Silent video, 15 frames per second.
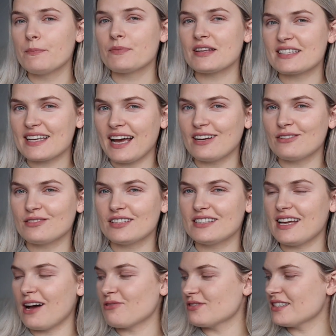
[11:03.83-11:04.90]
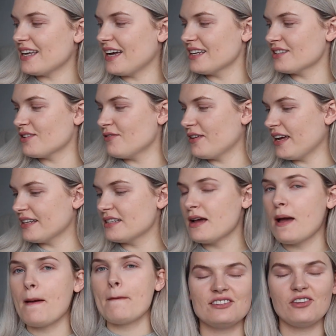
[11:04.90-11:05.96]
That's kind of the downside of it.
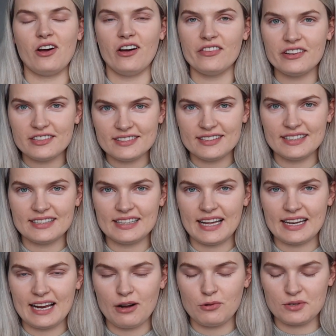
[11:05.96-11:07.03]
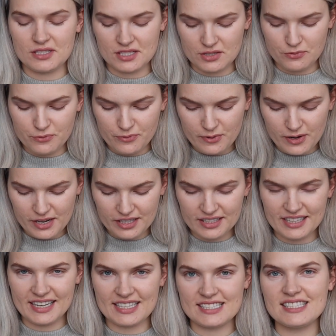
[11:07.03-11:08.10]
Another thing that I was
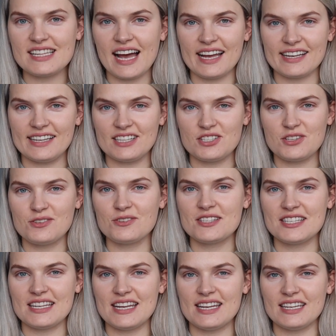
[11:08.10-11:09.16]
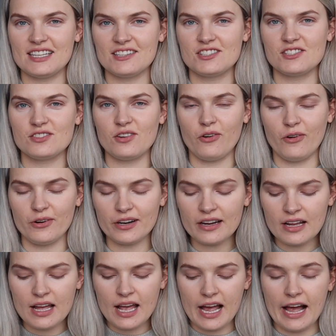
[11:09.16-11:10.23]
really excited to see in the
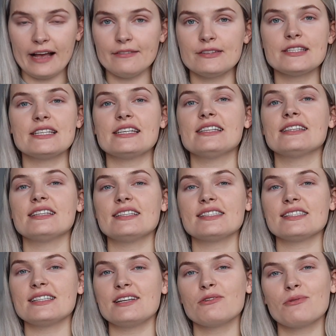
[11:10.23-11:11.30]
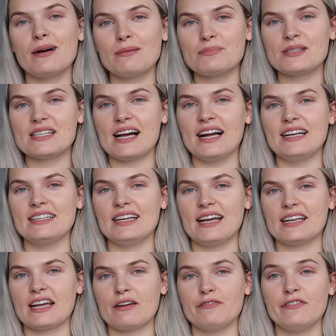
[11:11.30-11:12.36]
store, I've seen this in a website
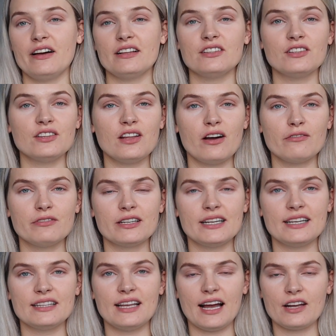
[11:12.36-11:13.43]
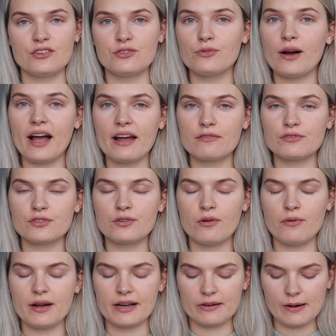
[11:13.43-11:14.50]
and I fell in love with it. I knew I have to
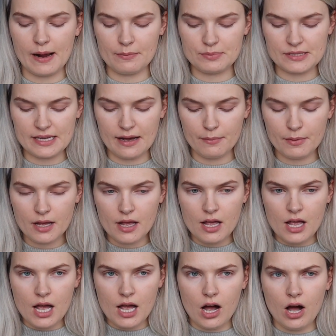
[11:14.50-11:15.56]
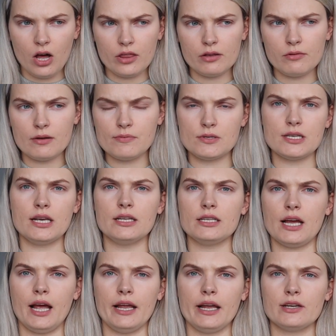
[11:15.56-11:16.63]
go and grab some. On the
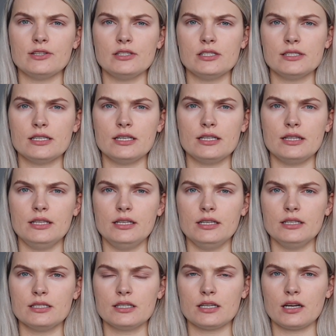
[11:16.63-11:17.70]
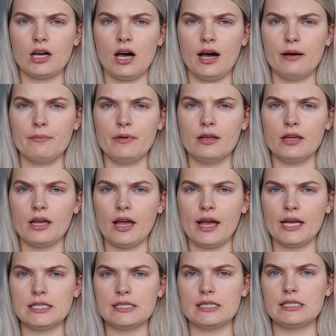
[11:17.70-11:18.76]
website, I actually see these coming
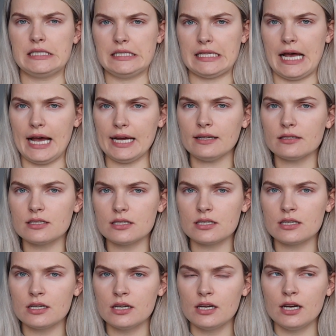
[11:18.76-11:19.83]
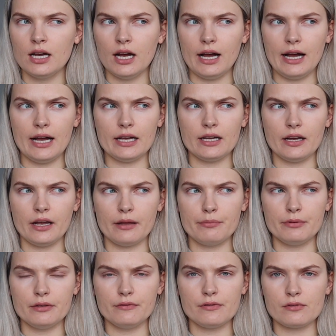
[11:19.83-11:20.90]
as a set. I
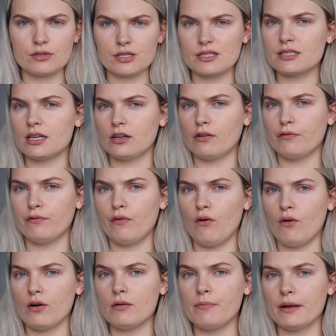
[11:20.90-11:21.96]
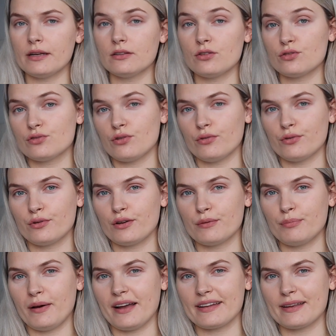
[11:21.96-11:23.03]
believe there was a set of four, but in the store you
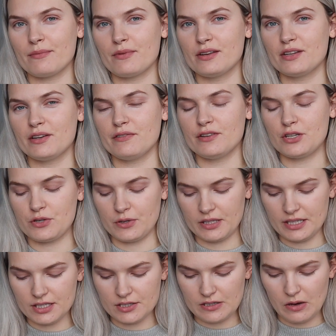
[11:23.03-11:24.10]
could buy them individually.